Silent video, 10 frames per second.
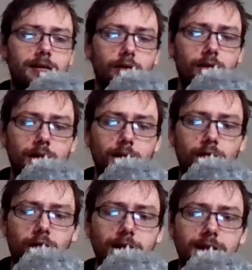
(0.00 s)
took the
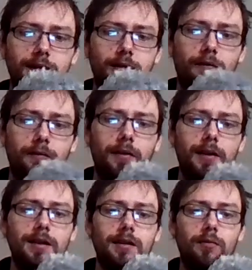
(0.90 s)
price off
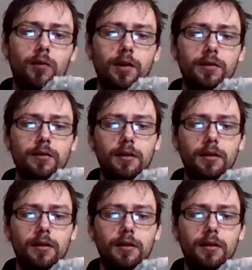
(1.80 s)
this one.